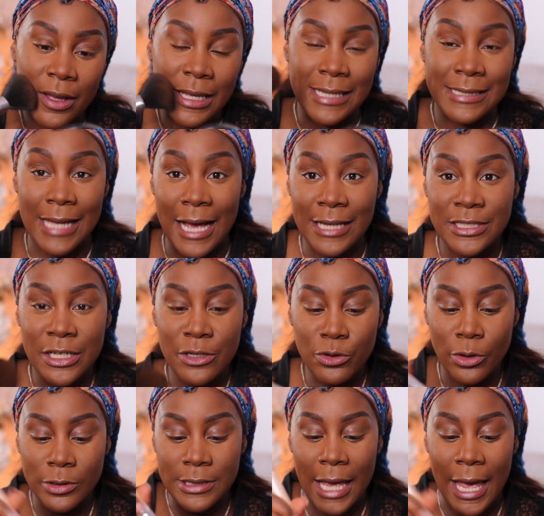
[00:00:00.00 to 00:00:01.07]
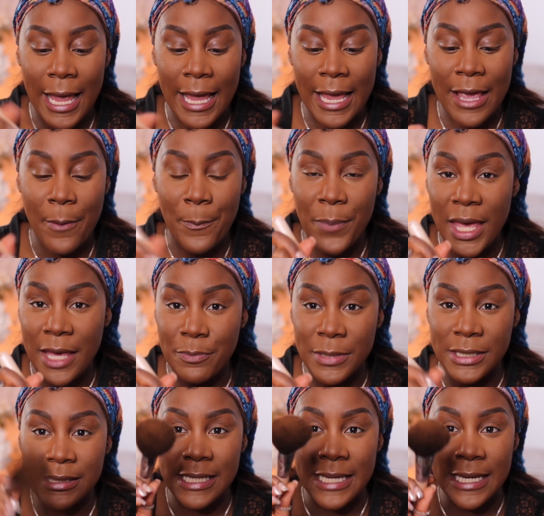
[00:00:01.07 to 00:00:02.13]
It's actually not a
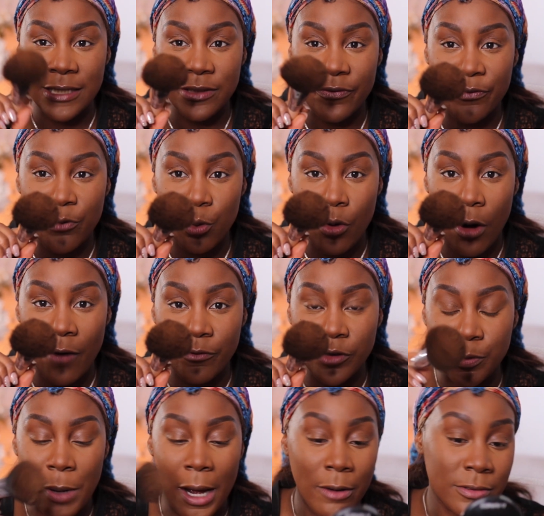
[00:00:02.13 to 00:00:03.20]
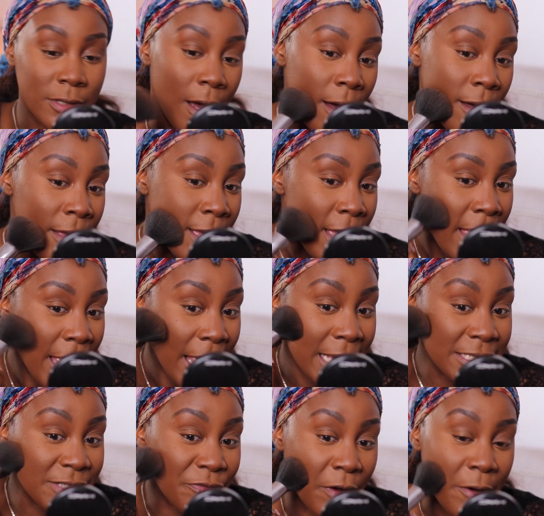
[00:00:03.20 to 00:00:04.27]
pigmented full coverage powder,
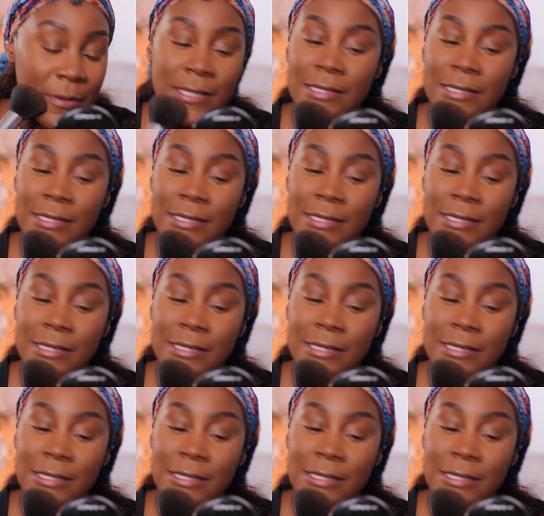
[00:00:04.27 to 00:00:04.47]
it's very